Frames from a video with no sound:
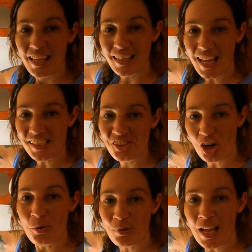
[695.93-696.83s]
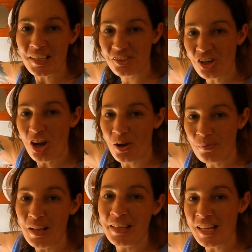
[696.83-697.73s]
Last job, last
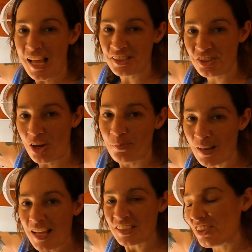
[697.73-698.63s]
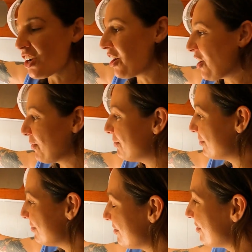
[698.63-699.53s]
job. Last job, last job.
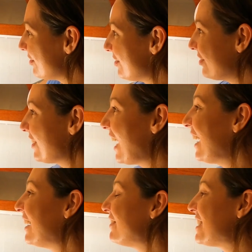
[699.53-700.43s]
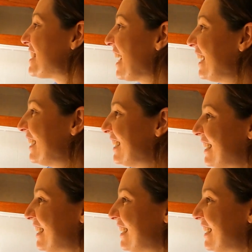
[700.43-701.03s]
Huh? What'd you say?